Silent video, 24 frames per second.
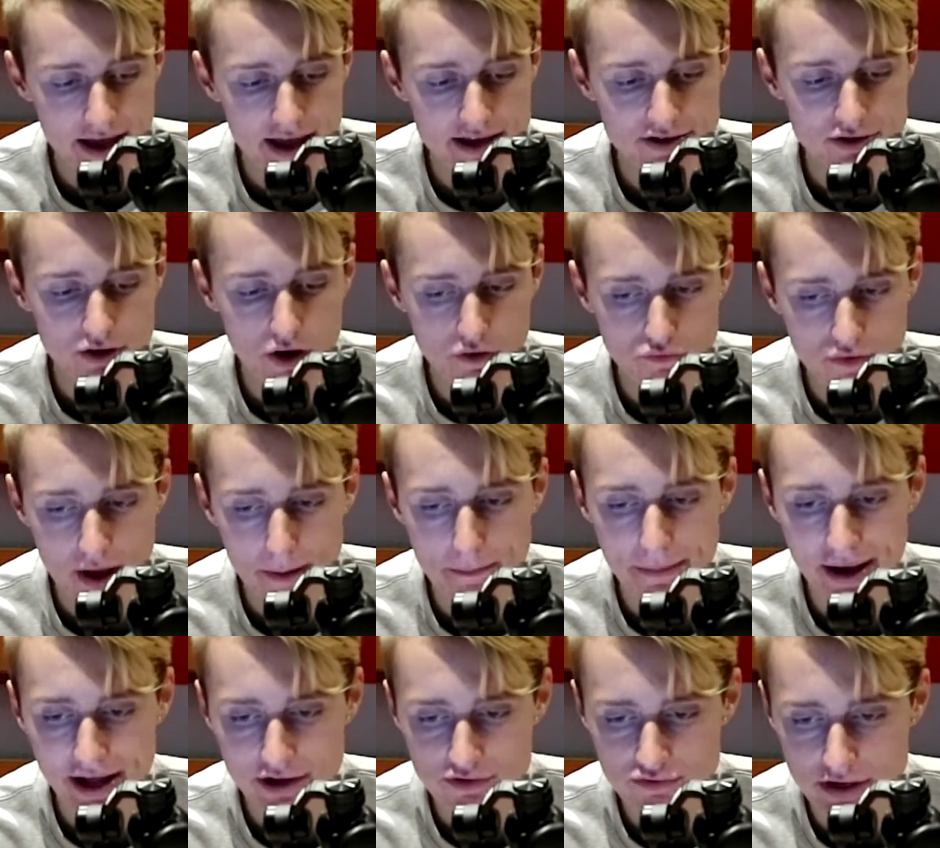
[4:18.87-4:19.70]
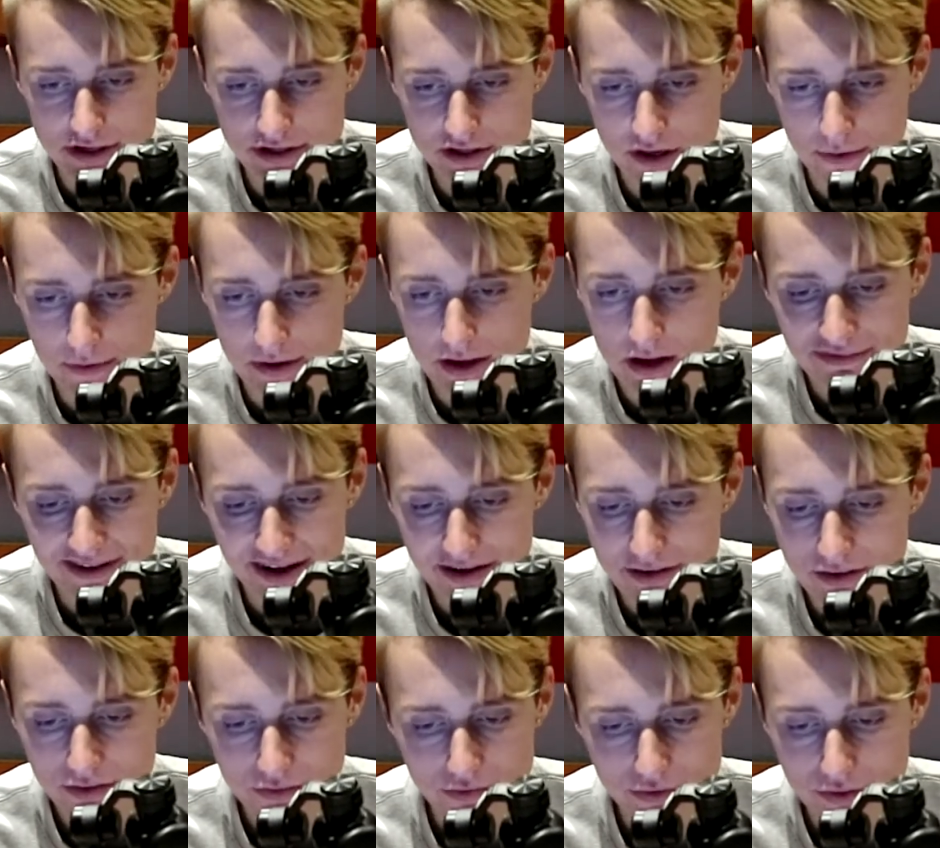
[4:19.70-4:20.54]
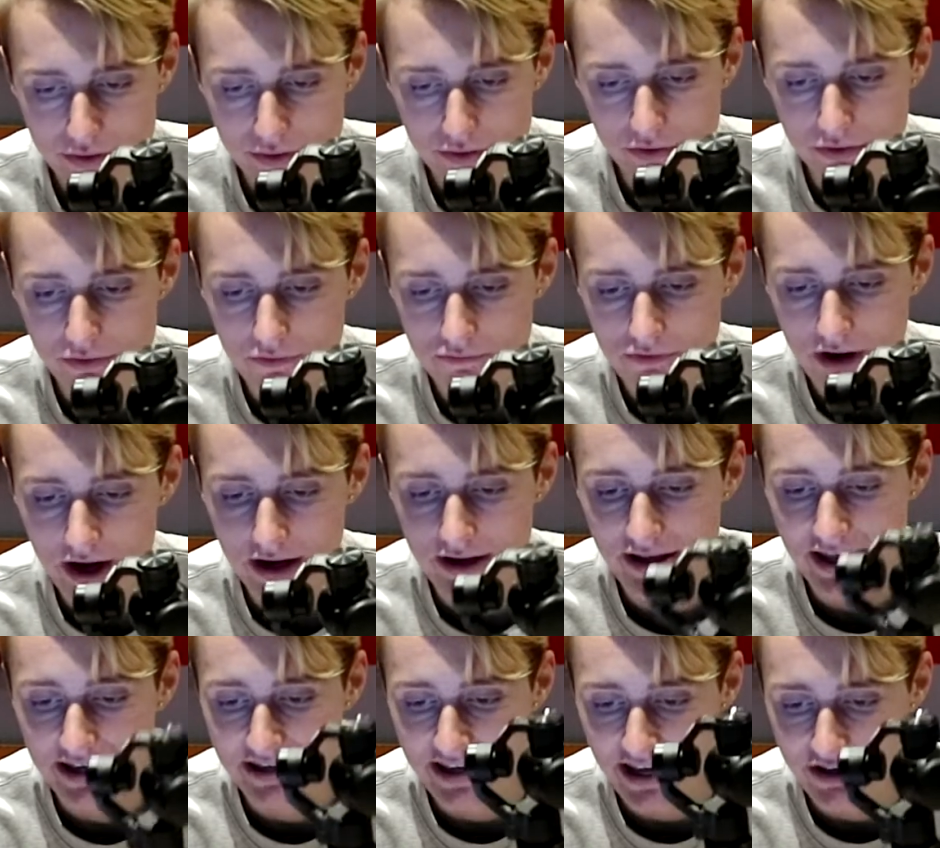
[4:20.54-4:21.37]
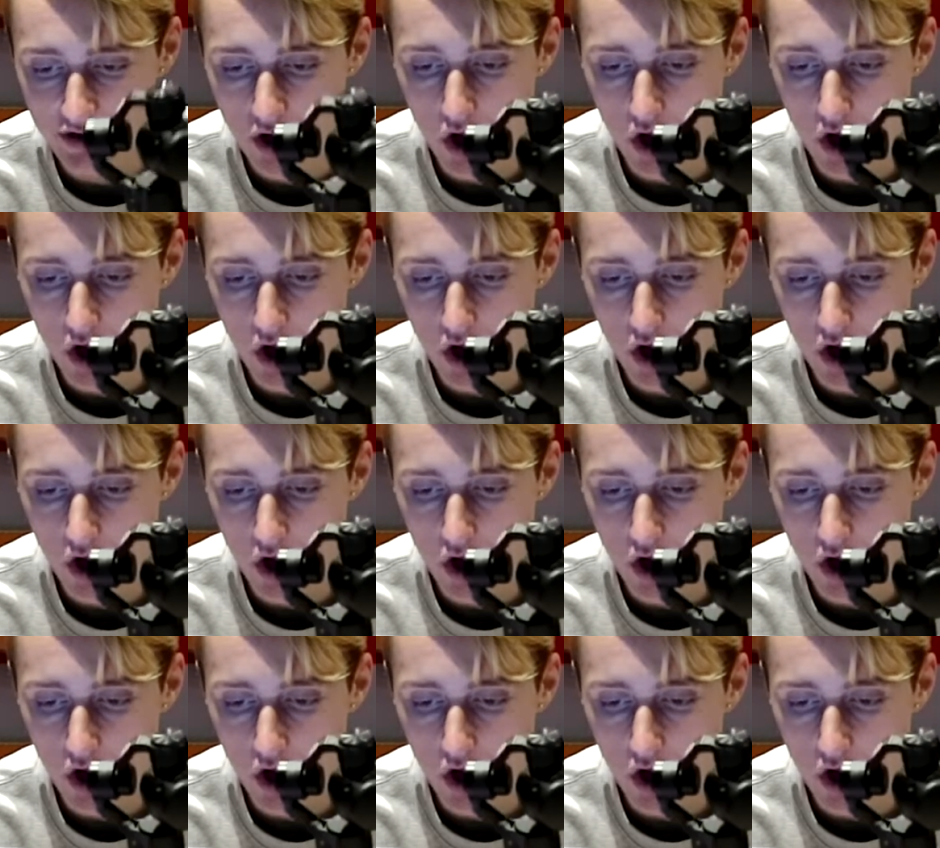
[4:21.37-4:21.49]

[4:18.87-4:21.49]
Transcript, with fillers: It's got a red battery, so that's not too good. Right, it says